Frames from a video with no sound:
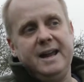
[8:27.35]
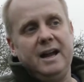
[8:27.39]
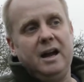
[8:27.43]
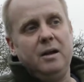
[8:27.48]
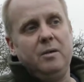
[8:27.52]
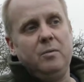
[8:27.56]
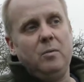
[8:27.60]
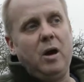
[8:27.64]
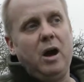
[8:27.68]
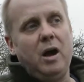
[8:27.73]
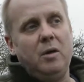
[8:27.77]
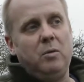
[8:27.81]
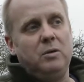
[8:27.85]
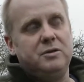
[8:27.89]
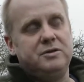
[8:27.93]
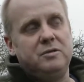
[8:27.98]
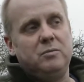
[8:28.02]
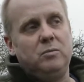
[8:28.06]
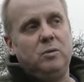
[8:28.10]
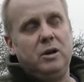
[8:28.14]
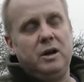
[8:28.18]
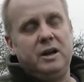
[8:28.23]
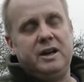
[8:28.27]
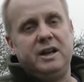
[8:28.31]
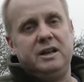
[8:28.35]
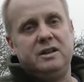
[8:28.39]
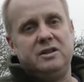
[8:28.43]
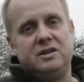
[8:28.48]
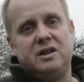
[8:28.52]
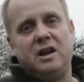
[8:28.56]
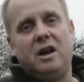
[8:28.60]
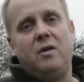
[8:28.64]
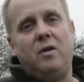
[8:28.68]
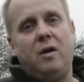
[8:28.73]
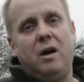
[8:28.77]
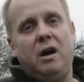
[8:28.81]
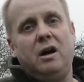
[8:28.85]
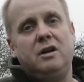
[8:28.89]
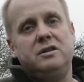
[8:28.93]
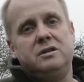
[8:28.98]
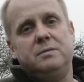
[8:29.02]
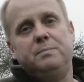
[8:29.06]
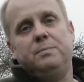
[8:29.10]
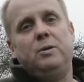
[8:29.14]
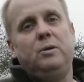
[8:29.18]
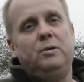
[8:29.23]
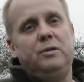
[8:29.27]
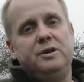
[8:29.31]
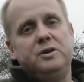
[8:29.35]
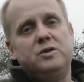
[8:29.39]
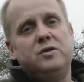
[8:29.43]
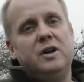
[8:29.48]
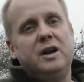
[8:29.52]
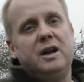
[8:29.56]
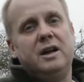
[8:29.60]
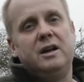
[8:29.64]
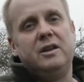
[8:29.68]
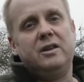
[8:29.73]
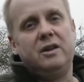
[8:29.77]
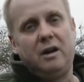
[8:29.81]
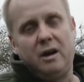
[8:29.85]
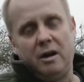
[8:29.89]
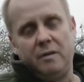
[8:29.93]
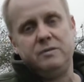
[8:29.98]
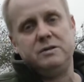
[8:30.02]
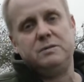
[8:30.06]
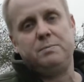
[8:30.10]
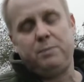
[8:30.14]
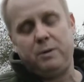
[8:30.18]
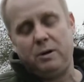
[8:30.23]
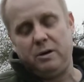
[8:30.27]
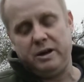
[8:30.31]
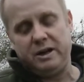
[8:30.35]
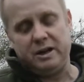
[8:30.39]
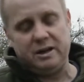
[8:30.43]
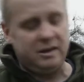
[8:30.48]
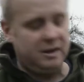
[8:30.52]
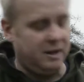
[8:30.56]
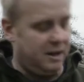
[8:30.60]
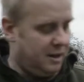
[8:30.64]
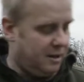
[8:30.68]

I wasn't working so hard to pull the trigger that I was pulling